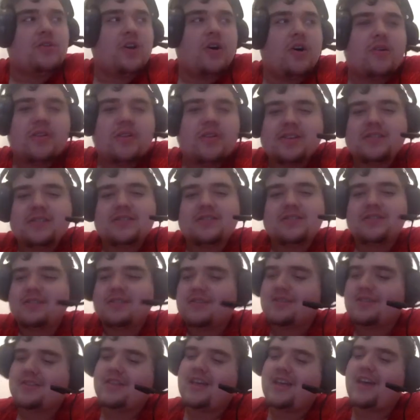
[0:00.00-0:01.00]
notice
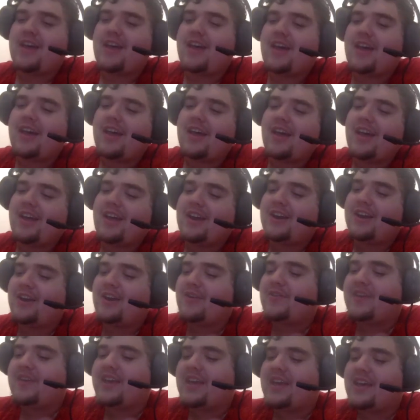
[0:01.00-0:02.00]
that
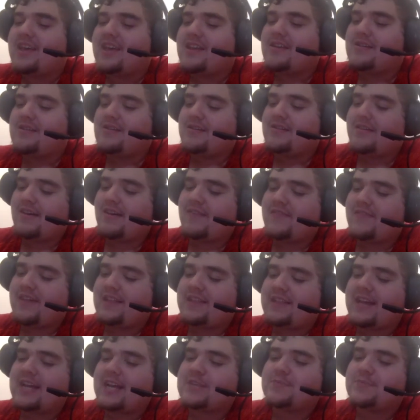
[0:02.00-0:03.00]
near the end of
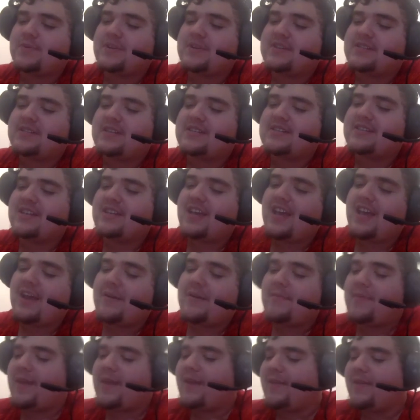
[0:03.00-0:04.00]
that last preseason
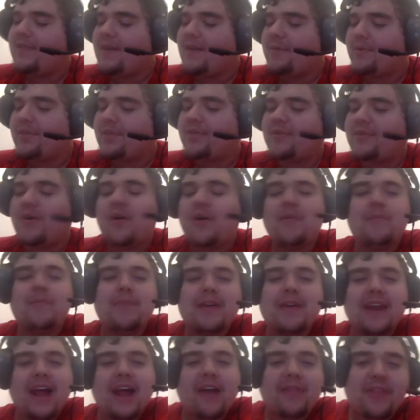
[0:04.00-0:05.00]
game, they were throwing
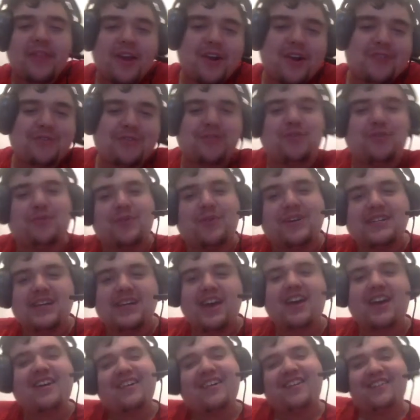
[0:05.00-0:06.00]
Ben out there in the
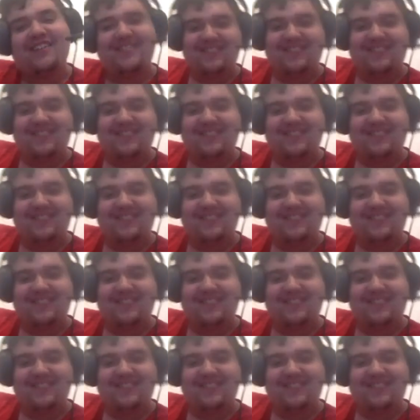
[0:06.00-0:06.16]
3-tech?